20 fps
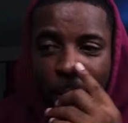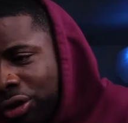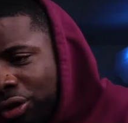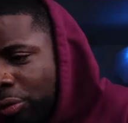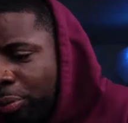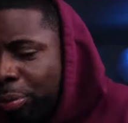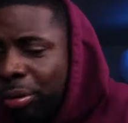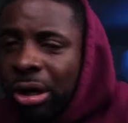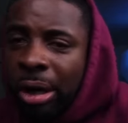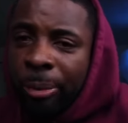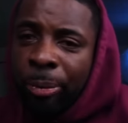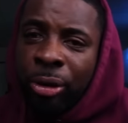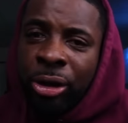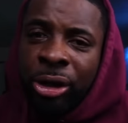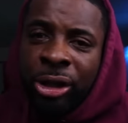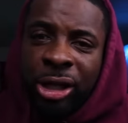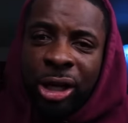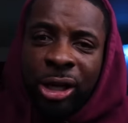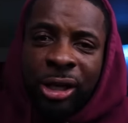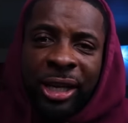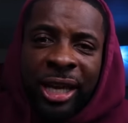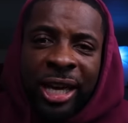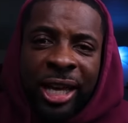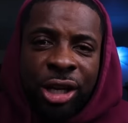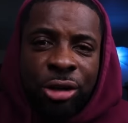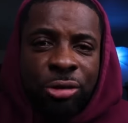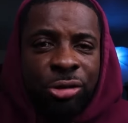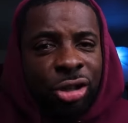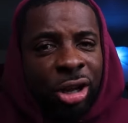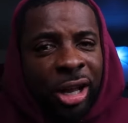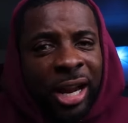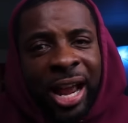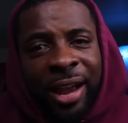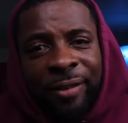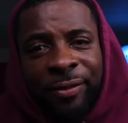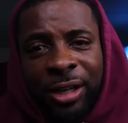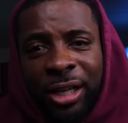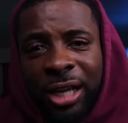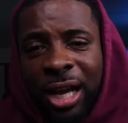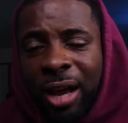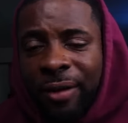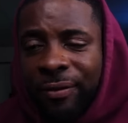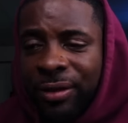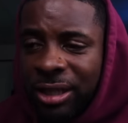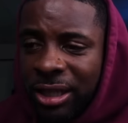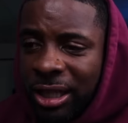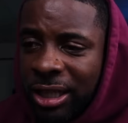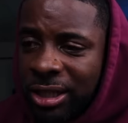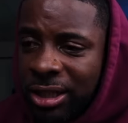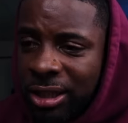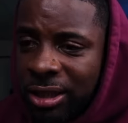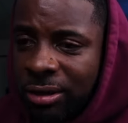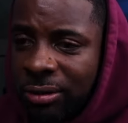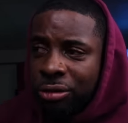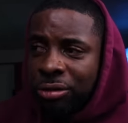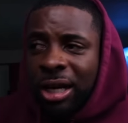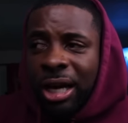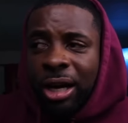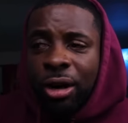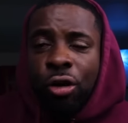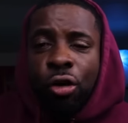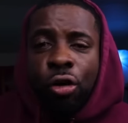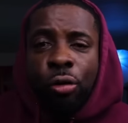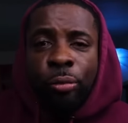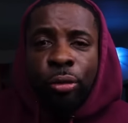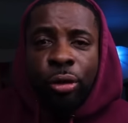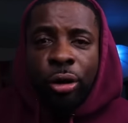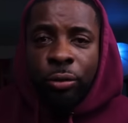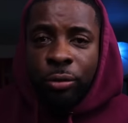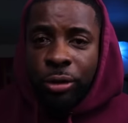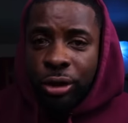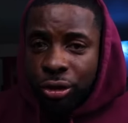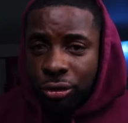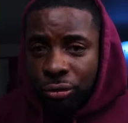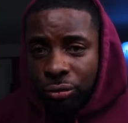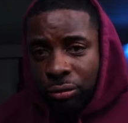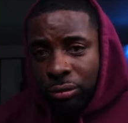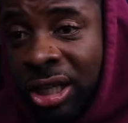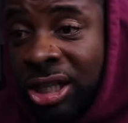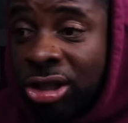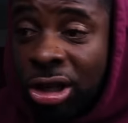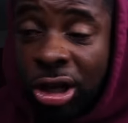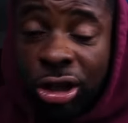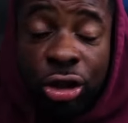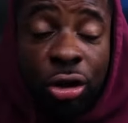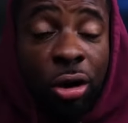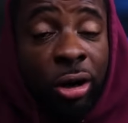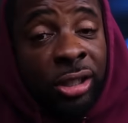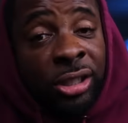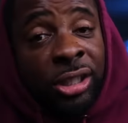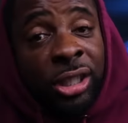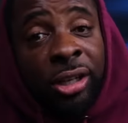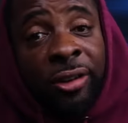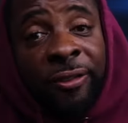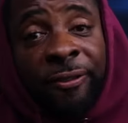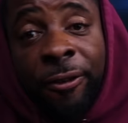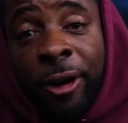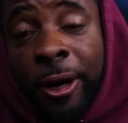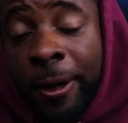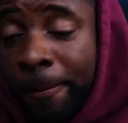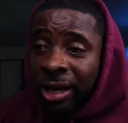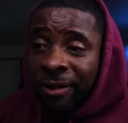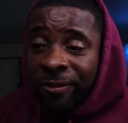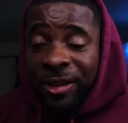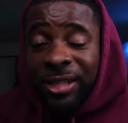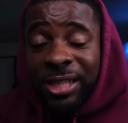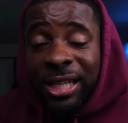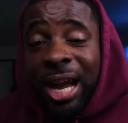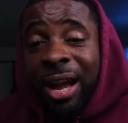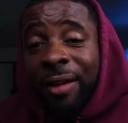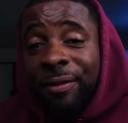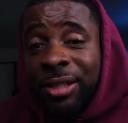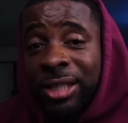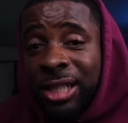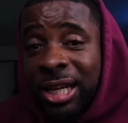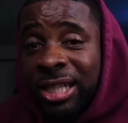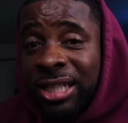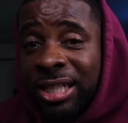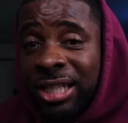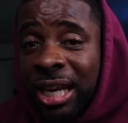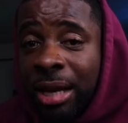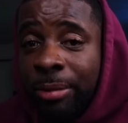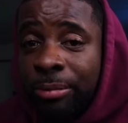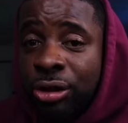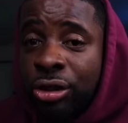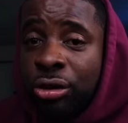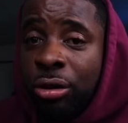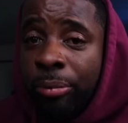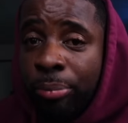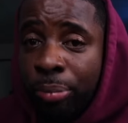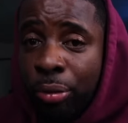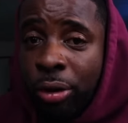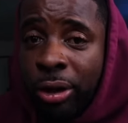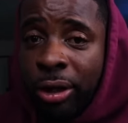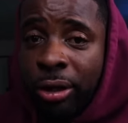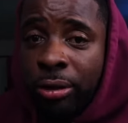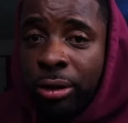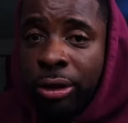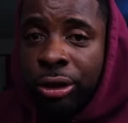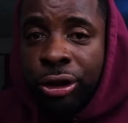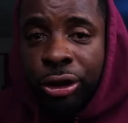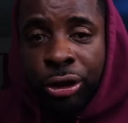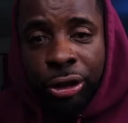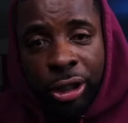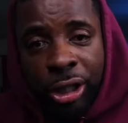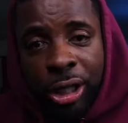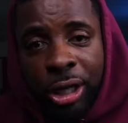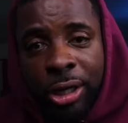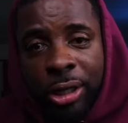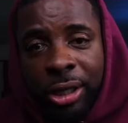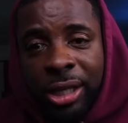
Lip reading: You pull up on a young lady, you start having a conversation, you got a homeboy with you, he starts talking to her friend. If his conversation game is on point, you're good.